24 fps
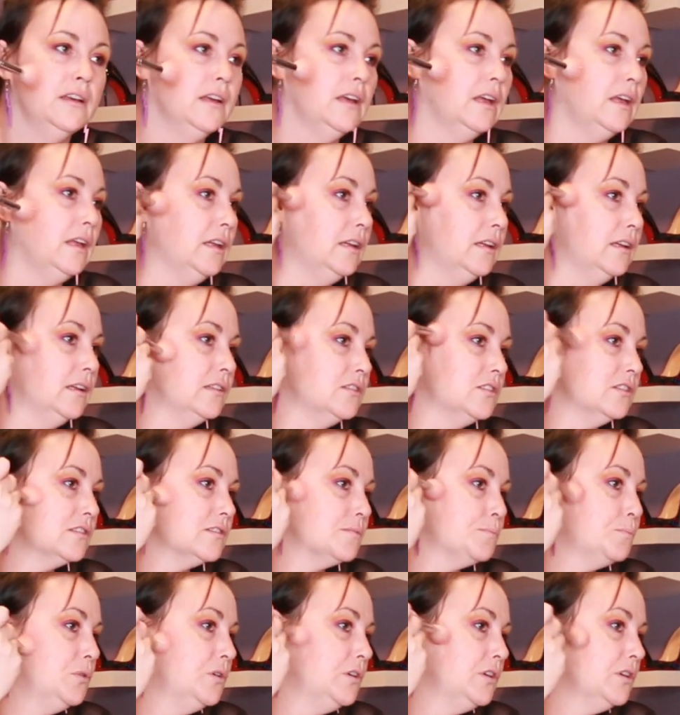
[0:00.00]
and
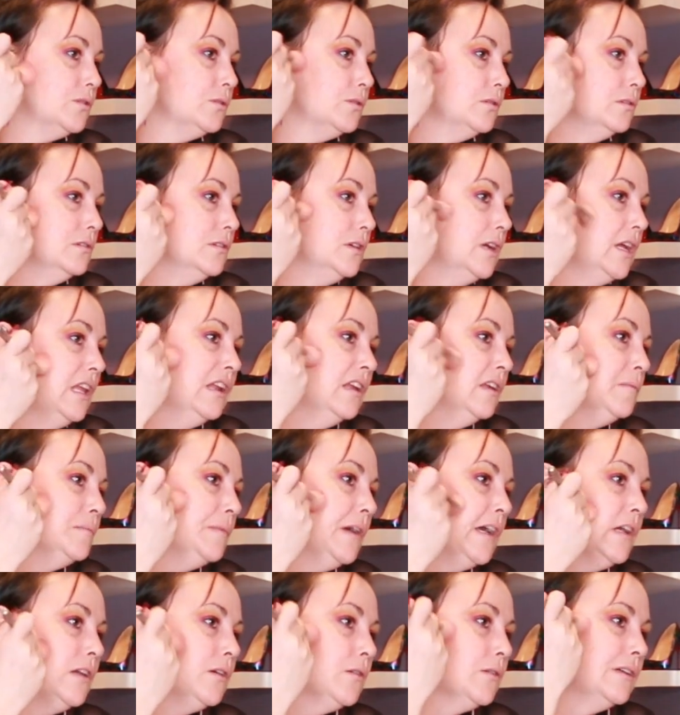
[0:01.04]
just put it right in
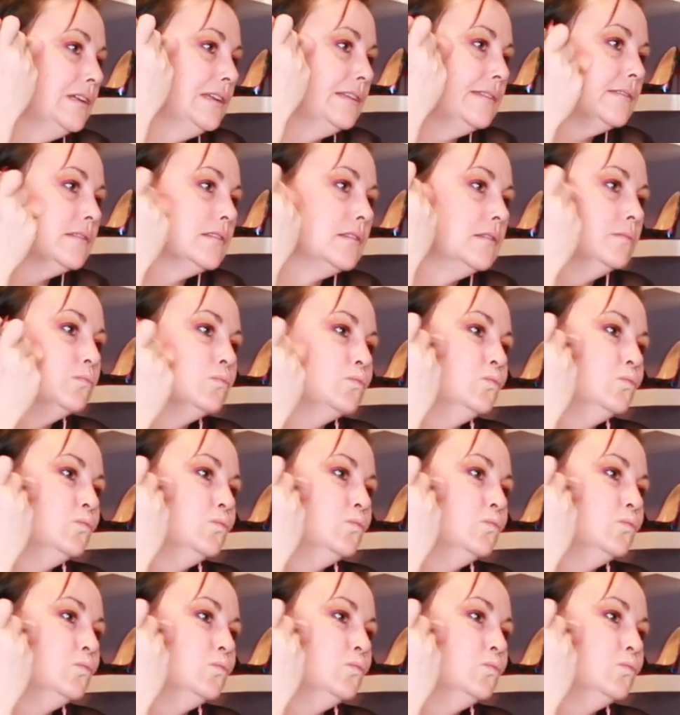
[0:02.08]
my crease.